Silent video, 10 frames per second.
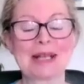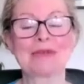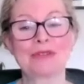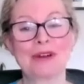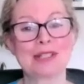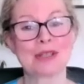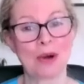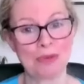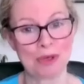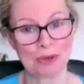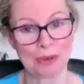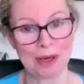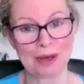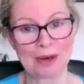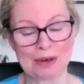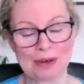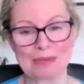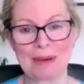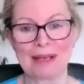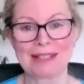time, friends, I hope you are
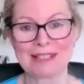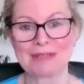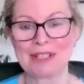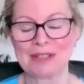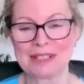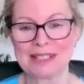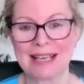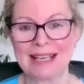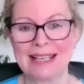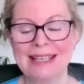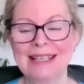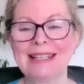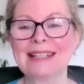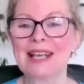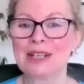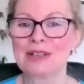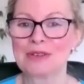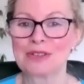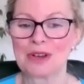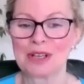encouraged by this video today. And thank, thank you
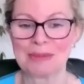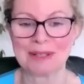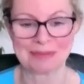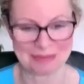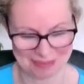for joining me.